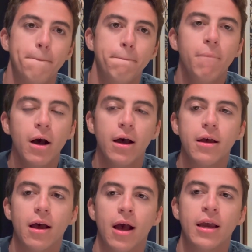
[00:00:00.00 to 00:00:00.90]
But
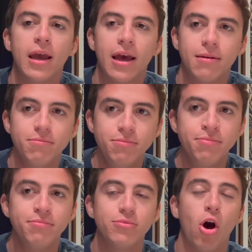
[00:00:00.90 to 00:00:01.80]
again,
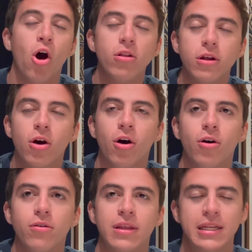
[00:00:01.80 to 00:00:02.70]
all in
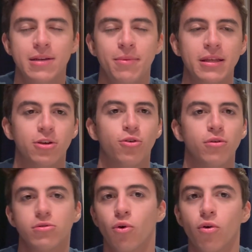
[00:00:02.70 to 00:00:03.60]
all, that didn't make the
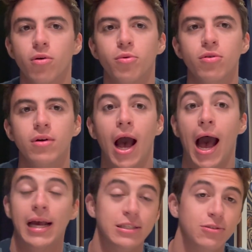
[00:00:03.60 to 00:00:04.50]
cruise horrible.
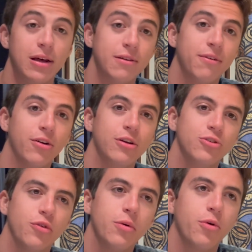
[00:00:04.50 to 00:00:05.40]
I still had a very
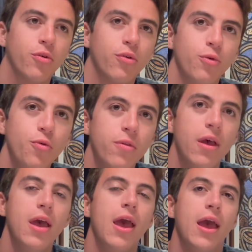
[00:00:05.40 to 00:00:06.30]
enjoyable cruise,
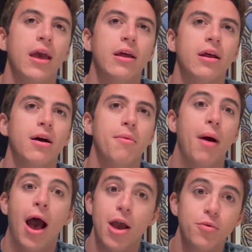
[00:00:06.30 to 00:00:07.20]
and
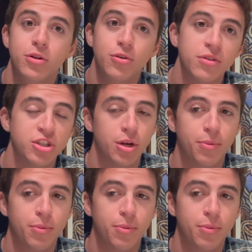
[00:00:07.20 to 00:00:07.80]
I would do this ship